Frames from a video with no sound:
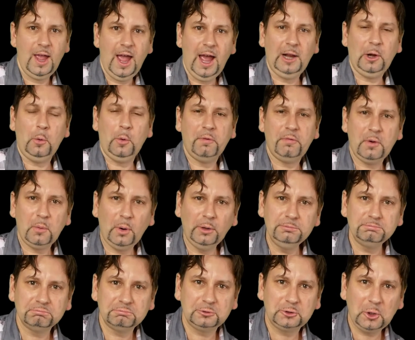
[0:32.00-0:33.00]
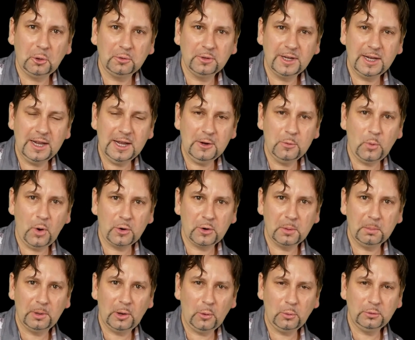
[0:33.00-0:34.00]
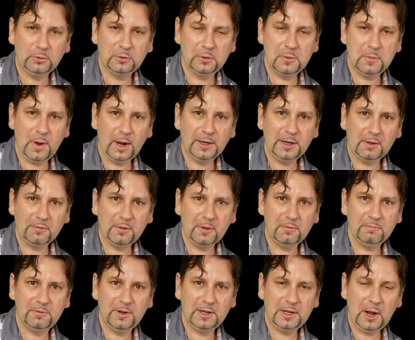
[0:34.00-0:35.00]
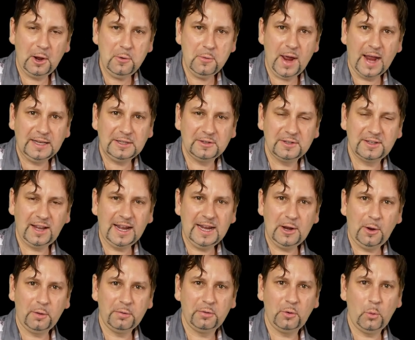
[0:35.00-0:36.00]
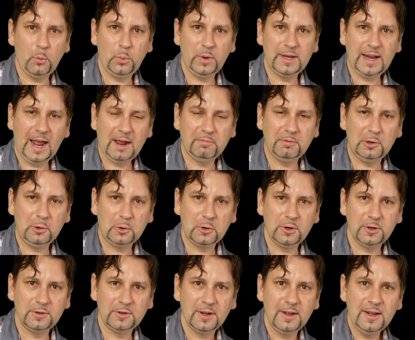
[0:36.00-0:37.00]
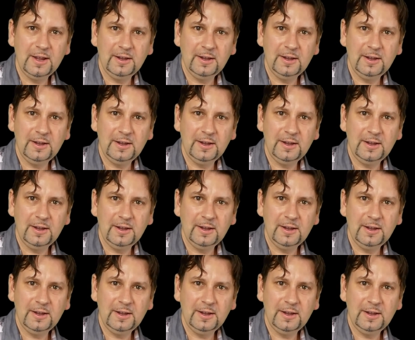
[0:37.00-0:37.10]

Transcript: Hello everyone, John here, welcome along to another video, and today I thought we'd have a look at